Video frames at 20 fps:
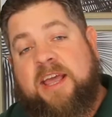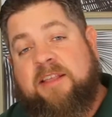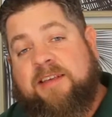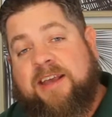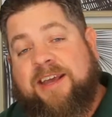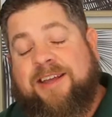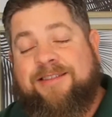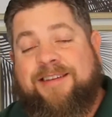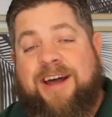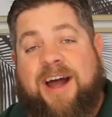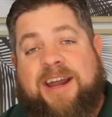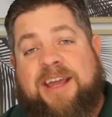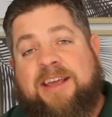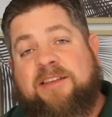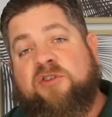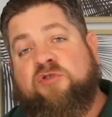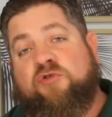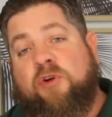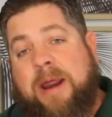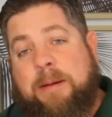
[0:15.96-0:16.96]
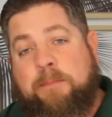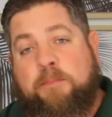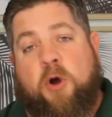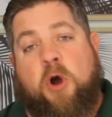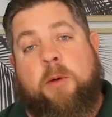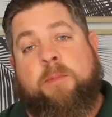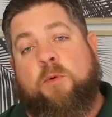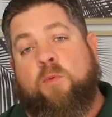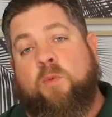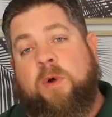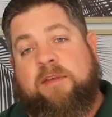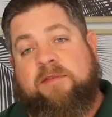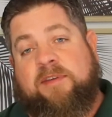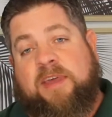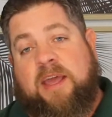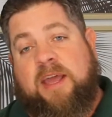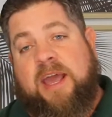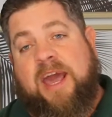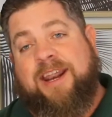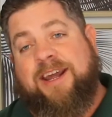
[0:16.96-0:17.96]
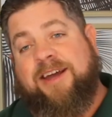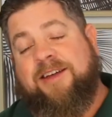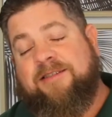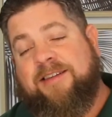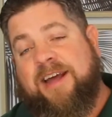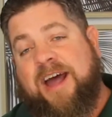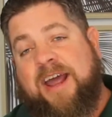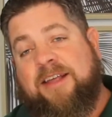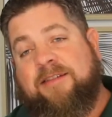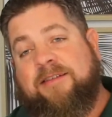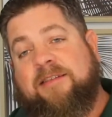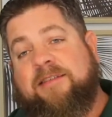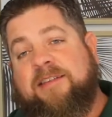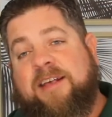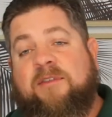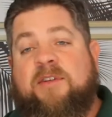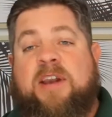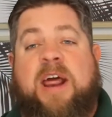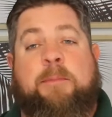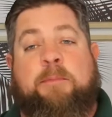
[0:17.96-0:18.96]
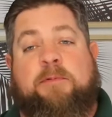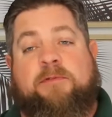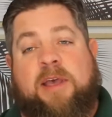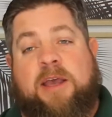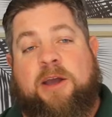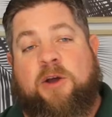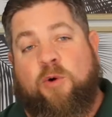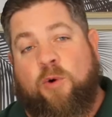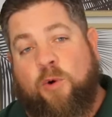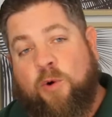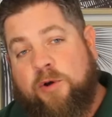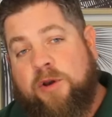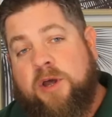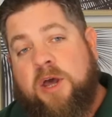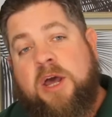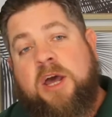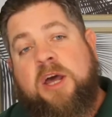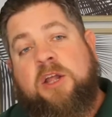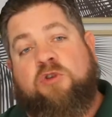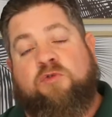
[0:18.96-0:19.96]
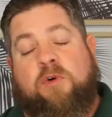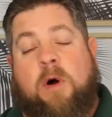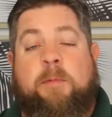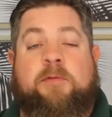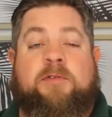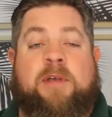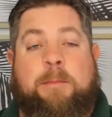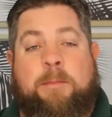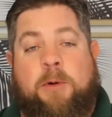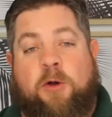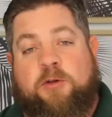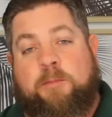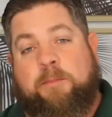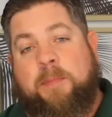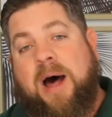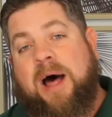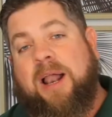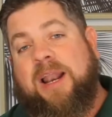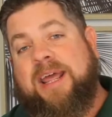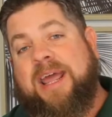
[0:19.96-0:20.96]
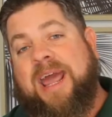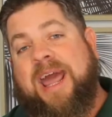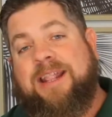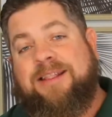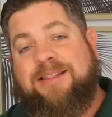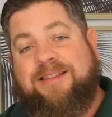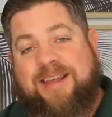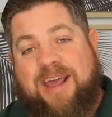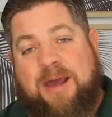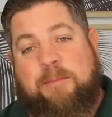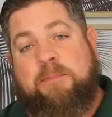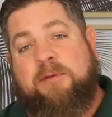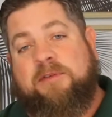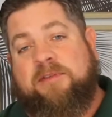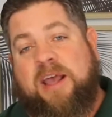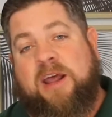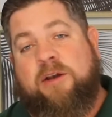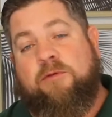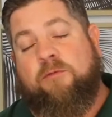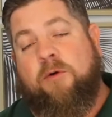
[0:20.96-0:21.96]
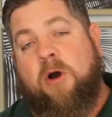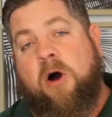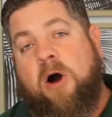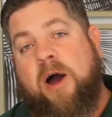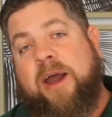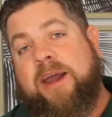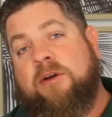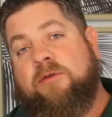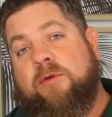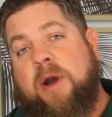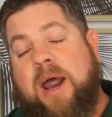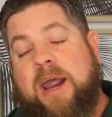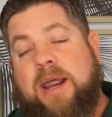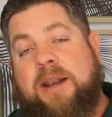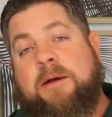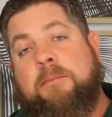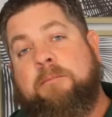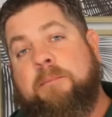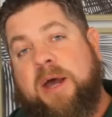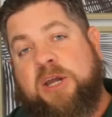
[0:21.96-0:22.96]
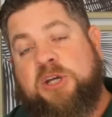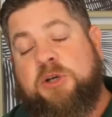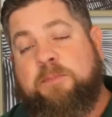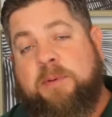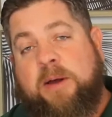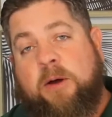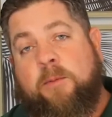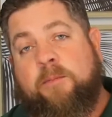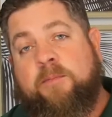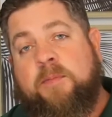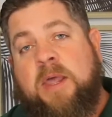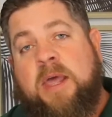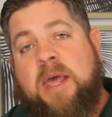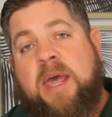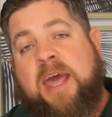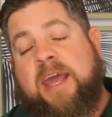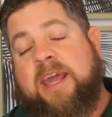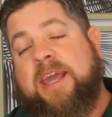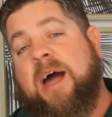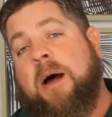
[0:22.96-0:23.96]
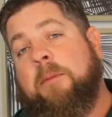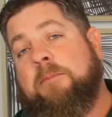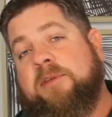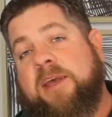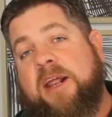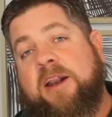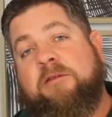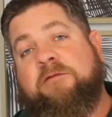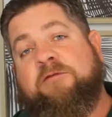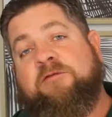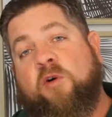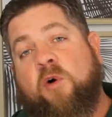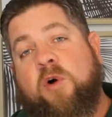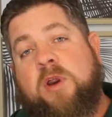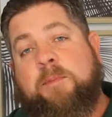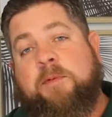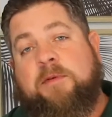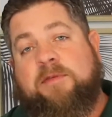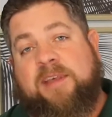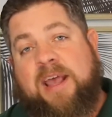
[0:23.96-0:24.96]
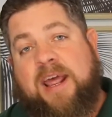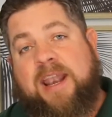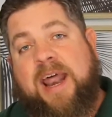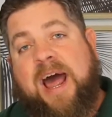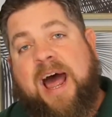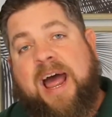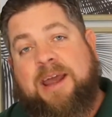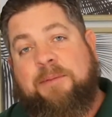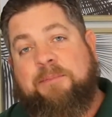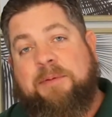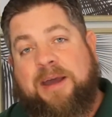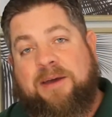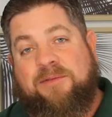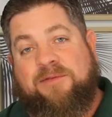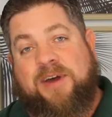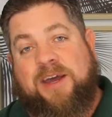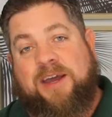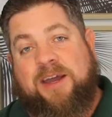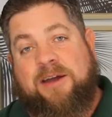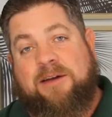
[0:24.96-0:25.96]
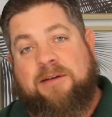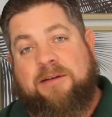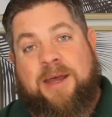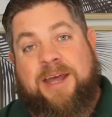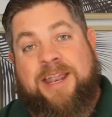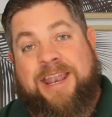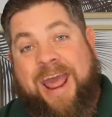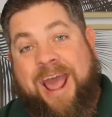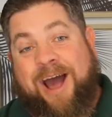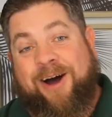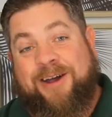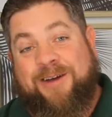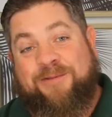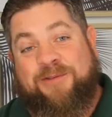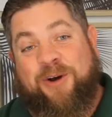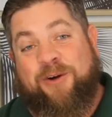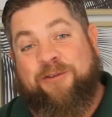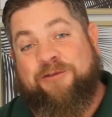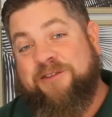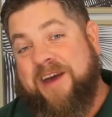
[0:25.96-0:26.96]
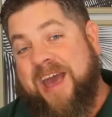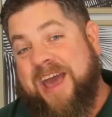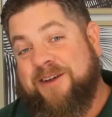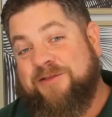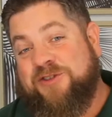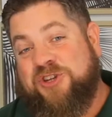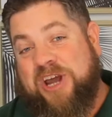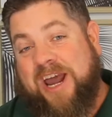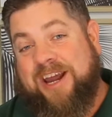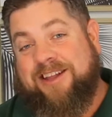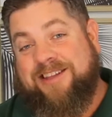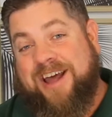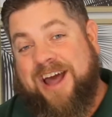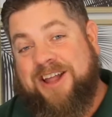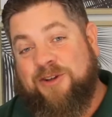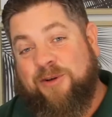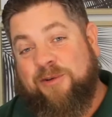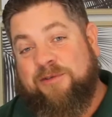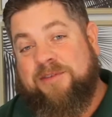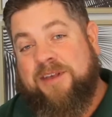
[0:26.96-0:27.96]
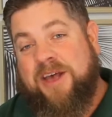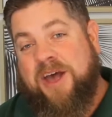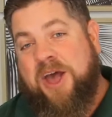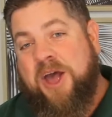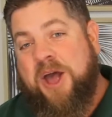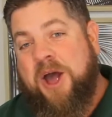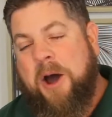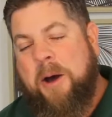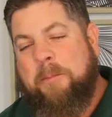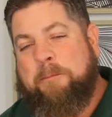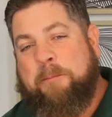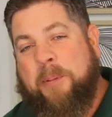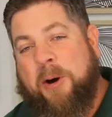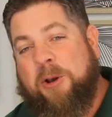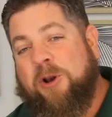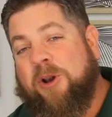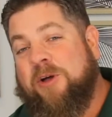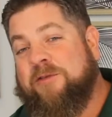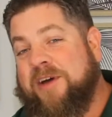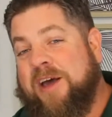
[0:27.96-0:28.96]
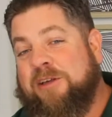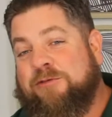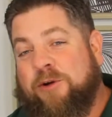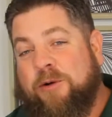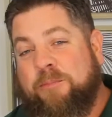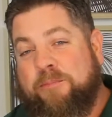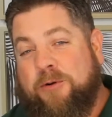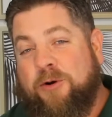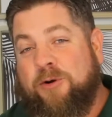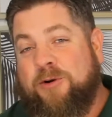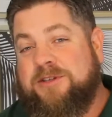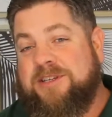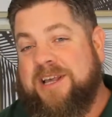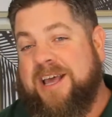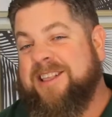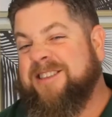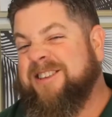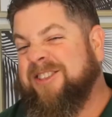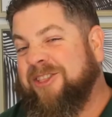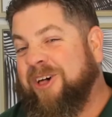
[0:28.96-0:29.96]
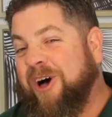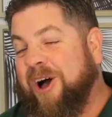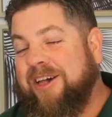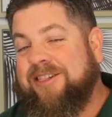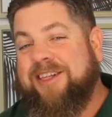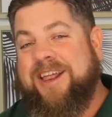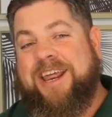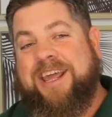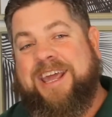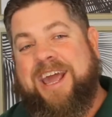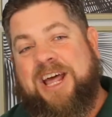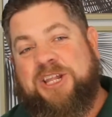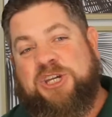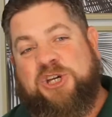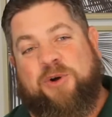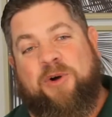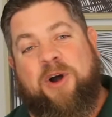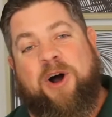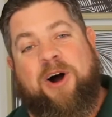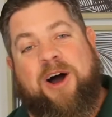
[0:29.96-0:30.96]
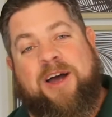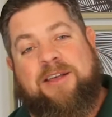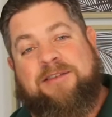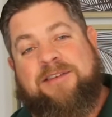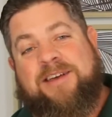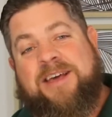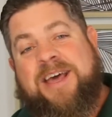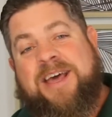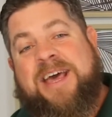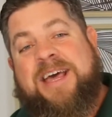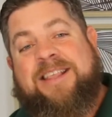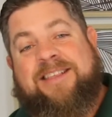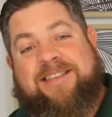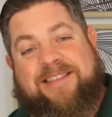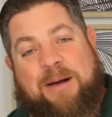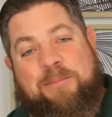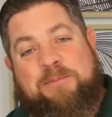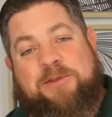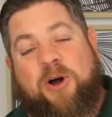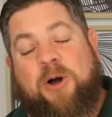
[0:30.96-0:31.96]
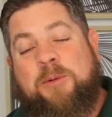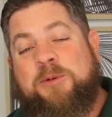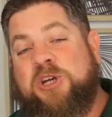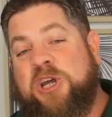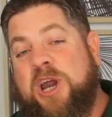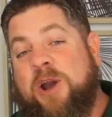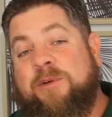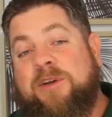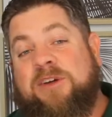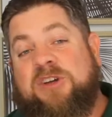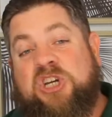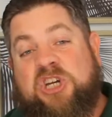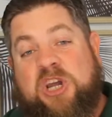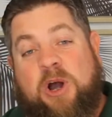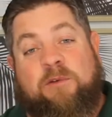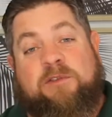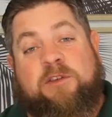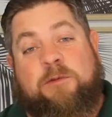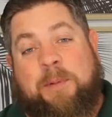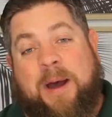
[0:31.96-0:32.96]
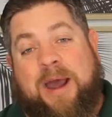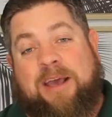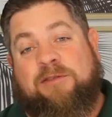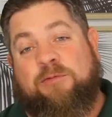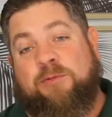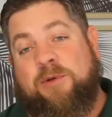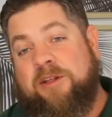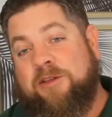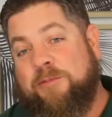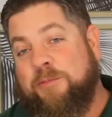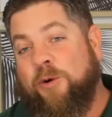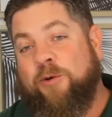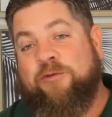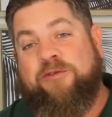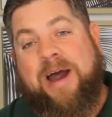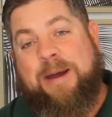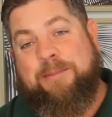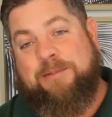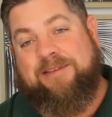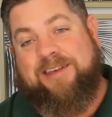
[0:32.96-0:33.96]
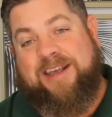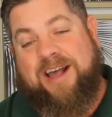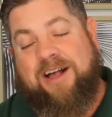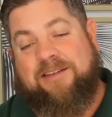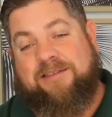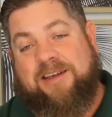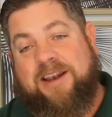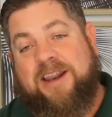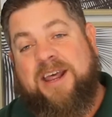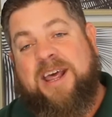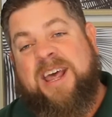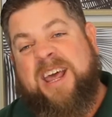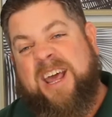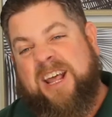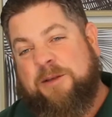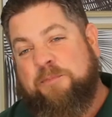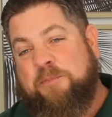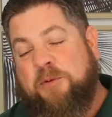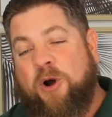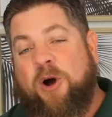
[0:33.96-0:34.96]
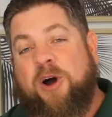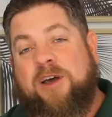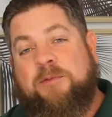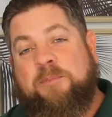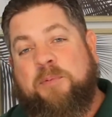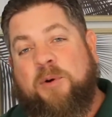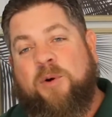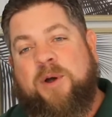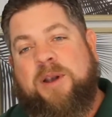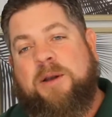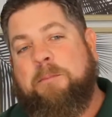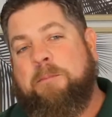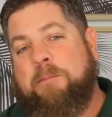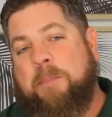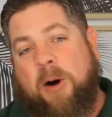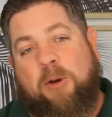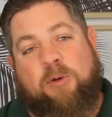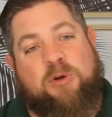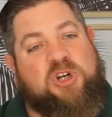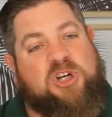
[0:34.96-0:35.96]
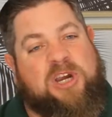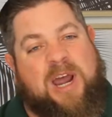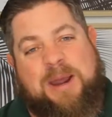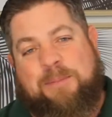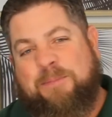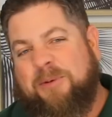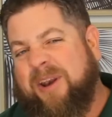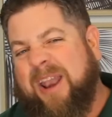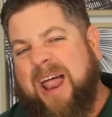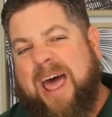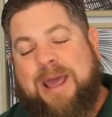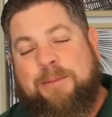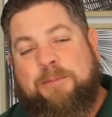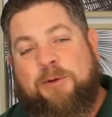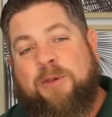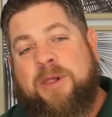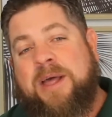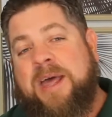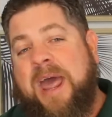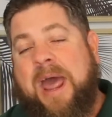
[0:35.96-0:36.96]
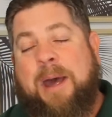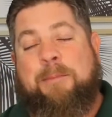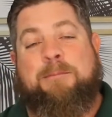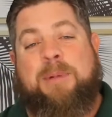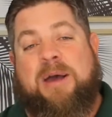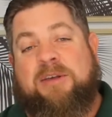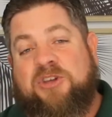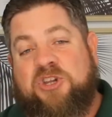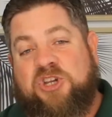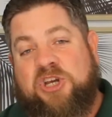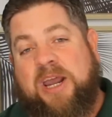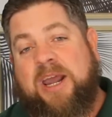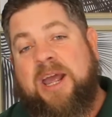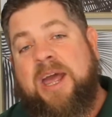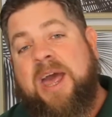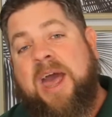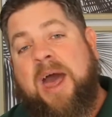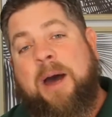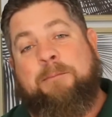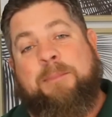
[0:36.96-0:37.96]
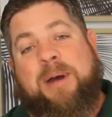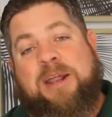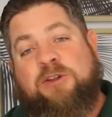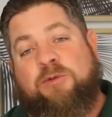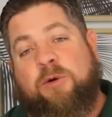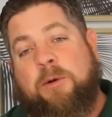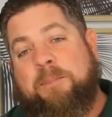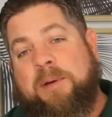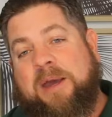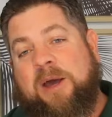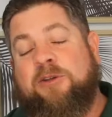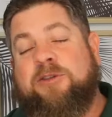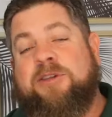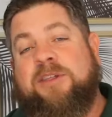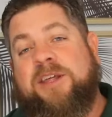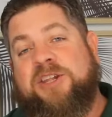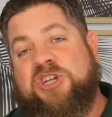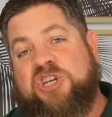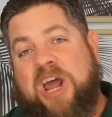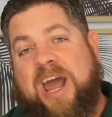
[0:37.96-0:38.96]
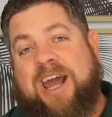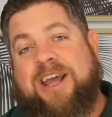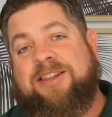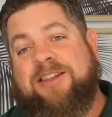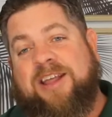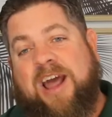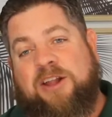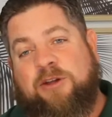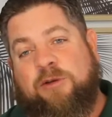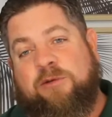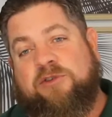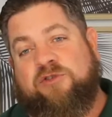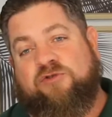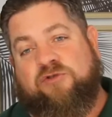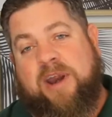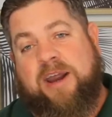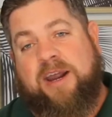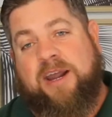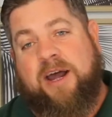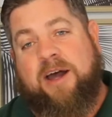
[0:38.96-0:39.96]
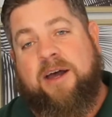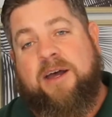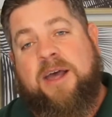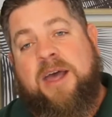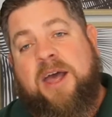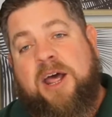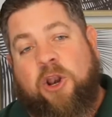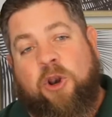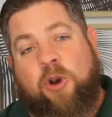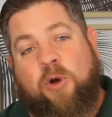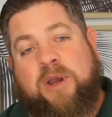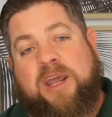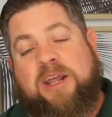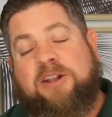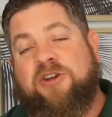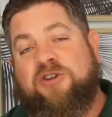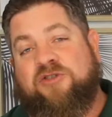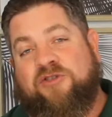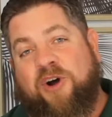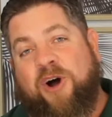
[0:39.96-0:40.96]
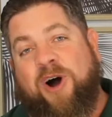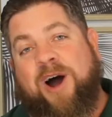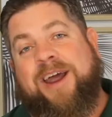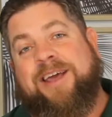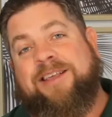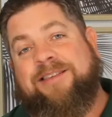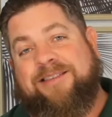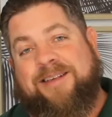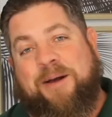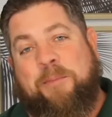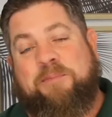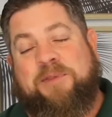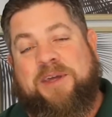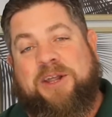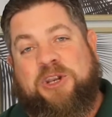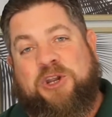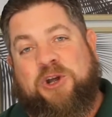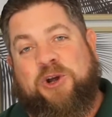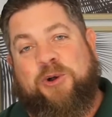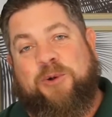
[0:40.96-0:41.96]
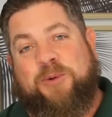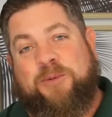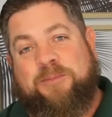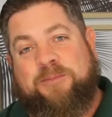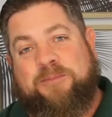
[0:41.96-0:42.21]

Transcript: it's a Kentucky straight bourbon whiskey and it contains a 78% corn, 12% malted barley and 10% rye grain mash bill. It comes in at 40% ABV. Now, if you're a fan of Jack Daniels, a bottle of Ezra Brooks is likely to catch your eyes, sometimes sharing shelf space with its more famous cousin. Its price point, bottle shape, label and messaging are meant to appeal to the Jack Daniels drinker looking to try something new.